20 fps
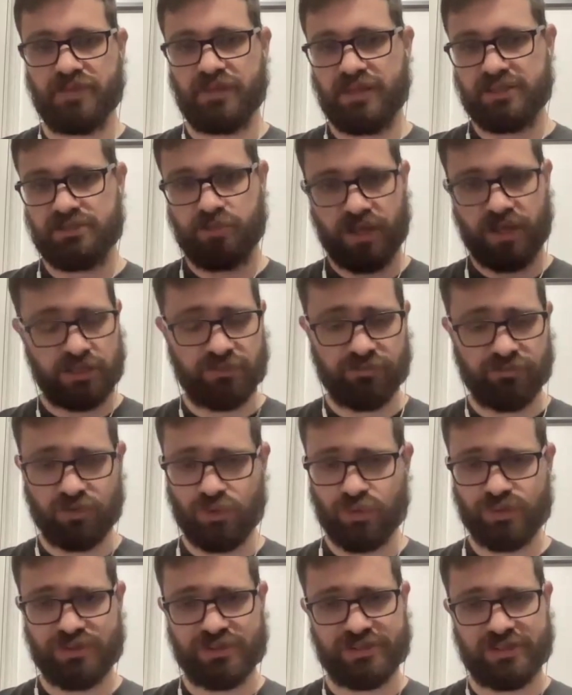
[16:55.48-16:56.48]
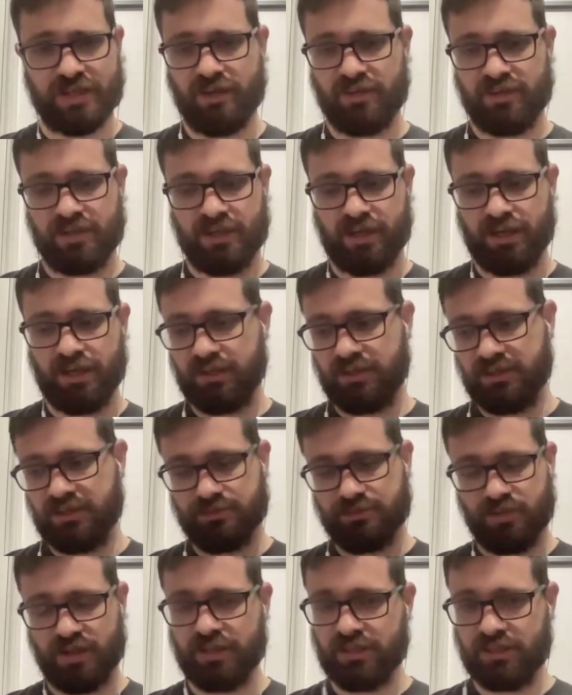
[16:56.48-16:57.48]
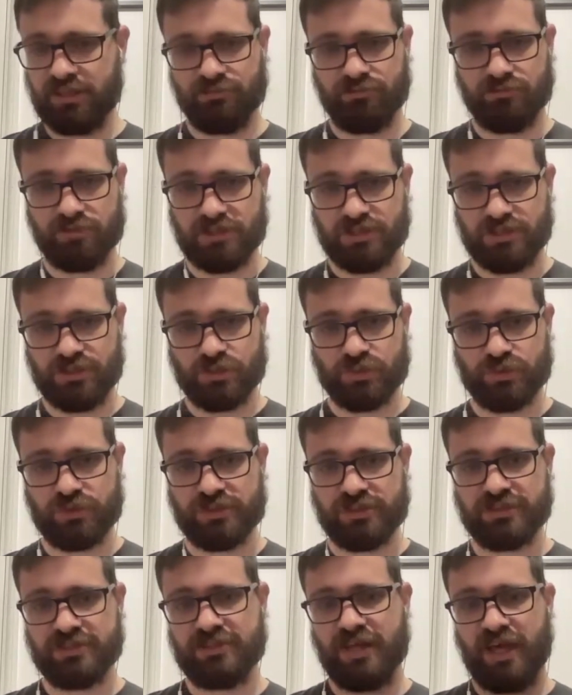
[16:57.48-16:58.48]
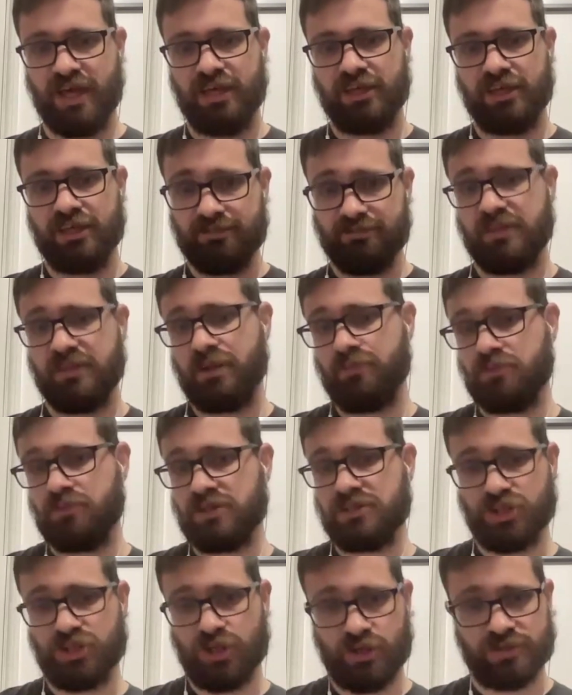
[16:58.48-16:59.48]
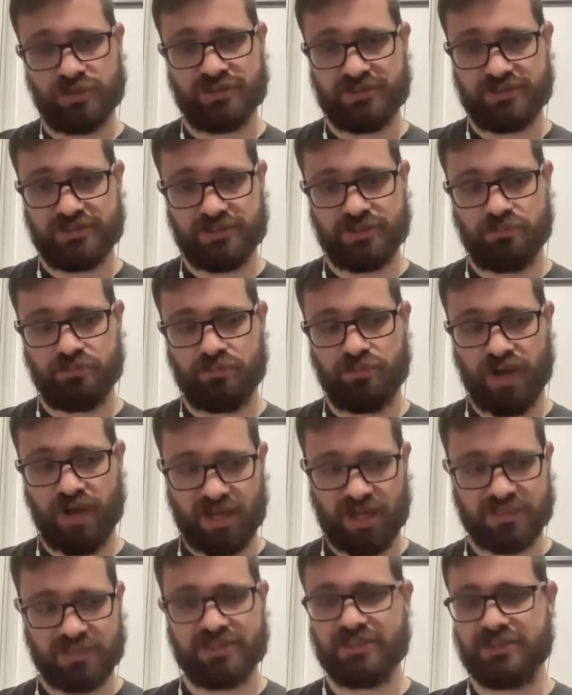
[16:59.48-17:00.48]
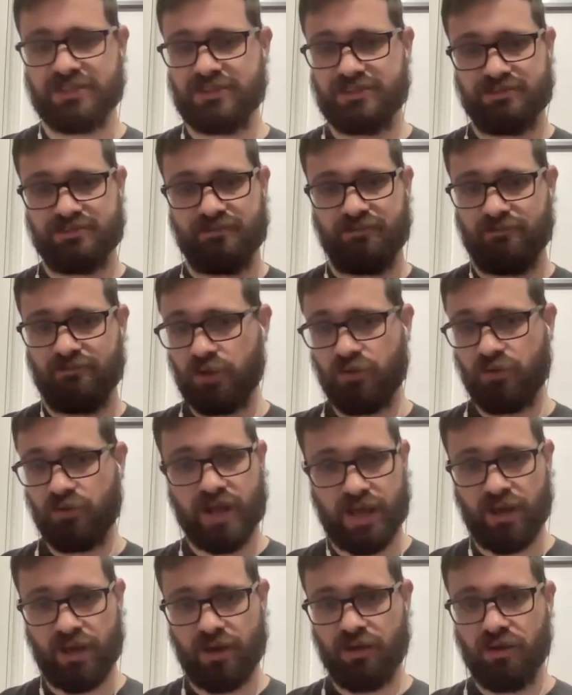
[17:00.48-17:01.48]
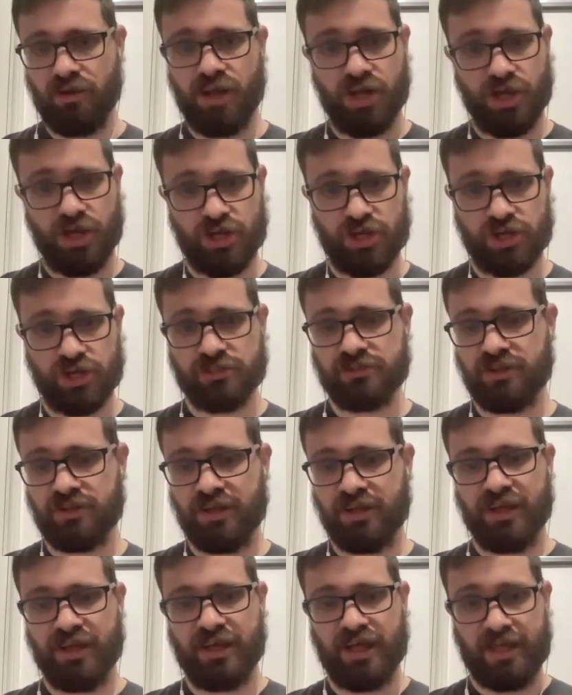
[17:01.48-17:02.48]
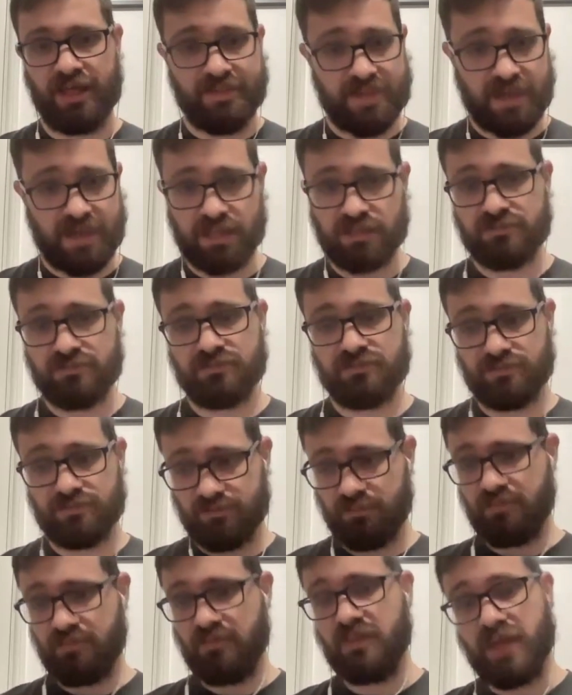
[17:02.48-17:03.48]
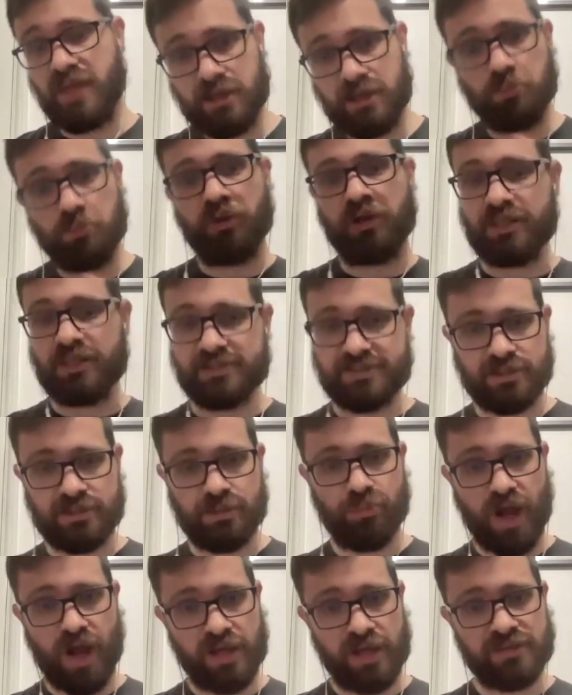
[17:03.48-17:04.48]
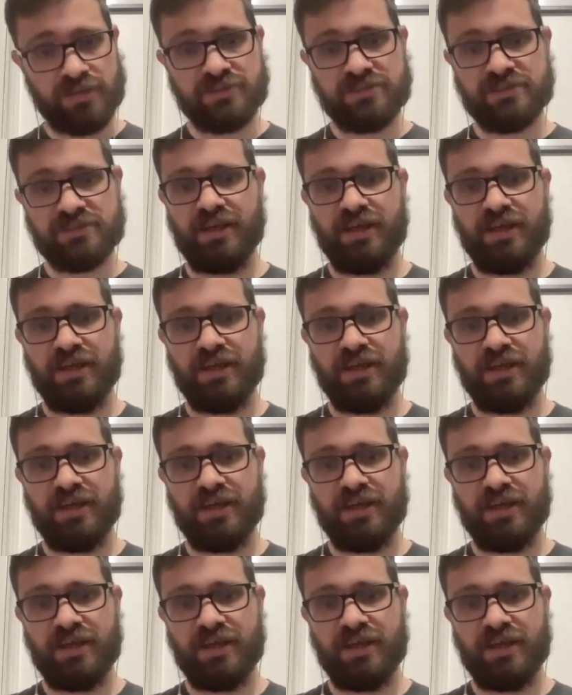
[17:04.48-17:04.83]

there's plenty of courses out there. There's plenty of resources. Give them the chance to practice, figure it out, learn, and then bring it to the brand,